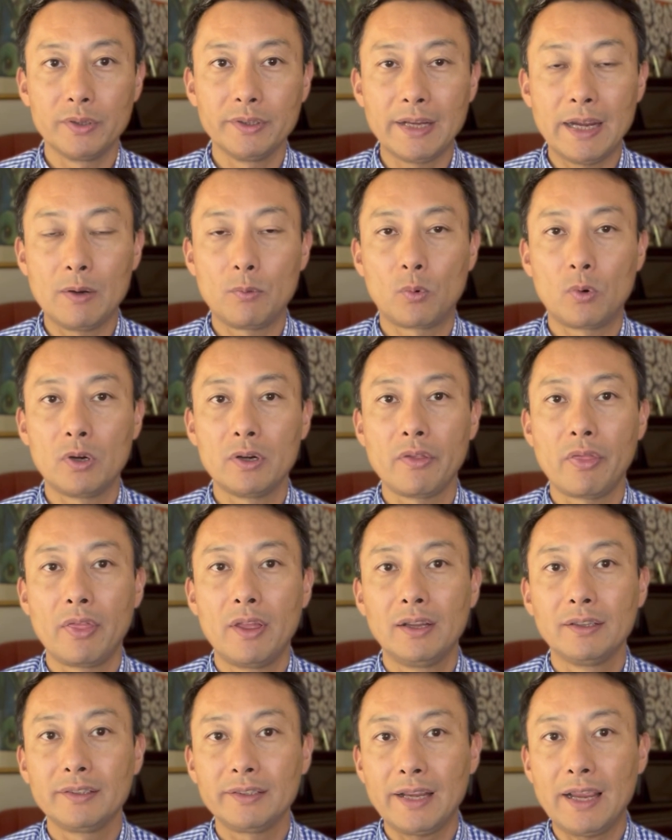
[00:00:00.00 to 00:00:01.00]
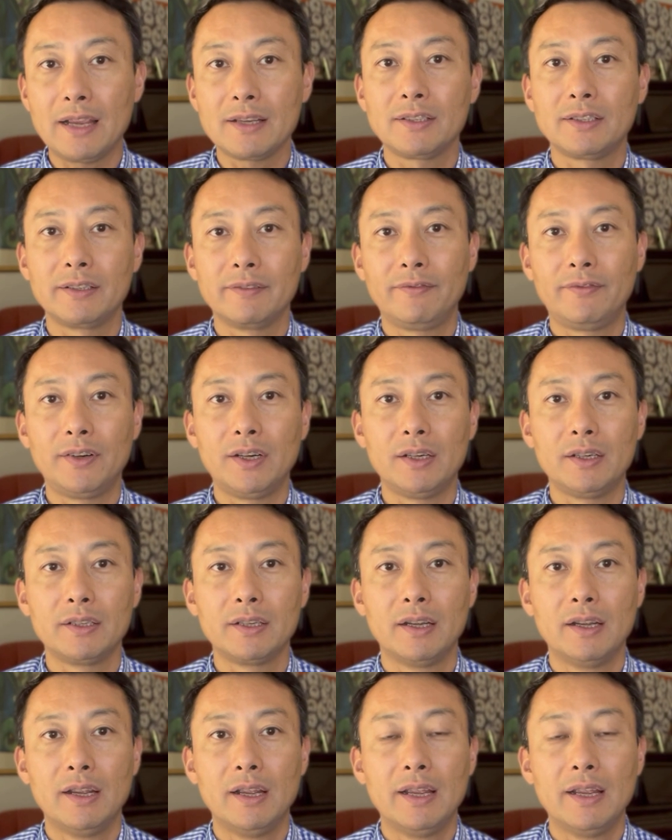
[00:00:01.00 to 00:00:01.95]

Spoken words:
net worth tax deferred,